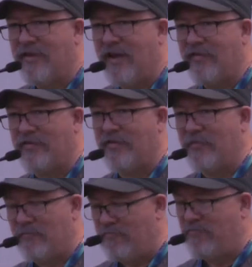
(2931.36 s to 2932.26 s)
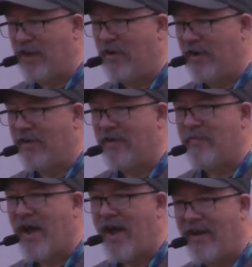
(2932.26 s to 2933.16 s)
as blaringly
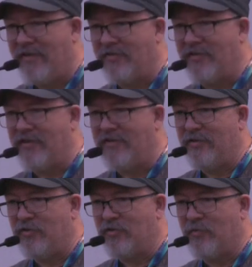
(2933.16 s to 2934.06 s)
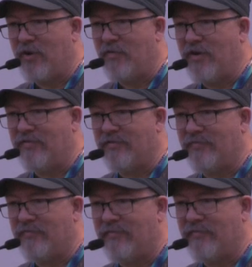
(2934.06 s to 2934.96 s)
bad as the user part was.
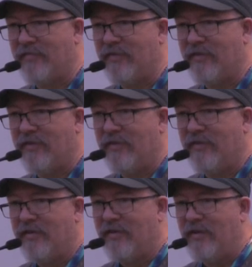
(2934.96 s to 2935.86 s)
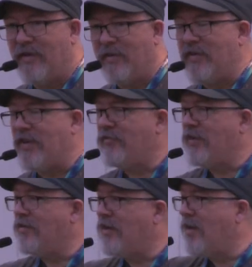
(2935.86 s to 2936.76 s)
Anyway, that's
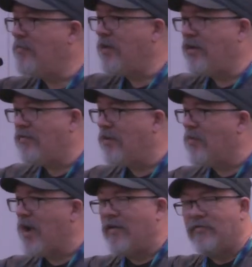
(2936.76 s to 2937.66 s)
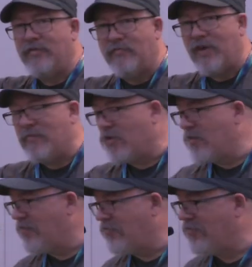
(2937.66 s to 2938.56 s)
it. I'll be around if you have more
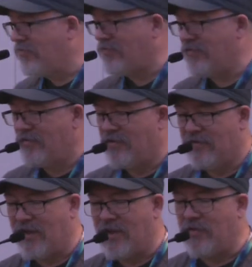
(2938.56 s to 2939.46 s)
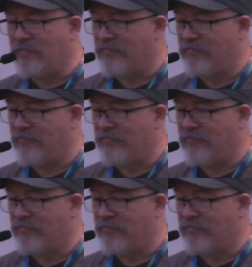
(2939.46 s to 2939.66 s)
questions. Thank you.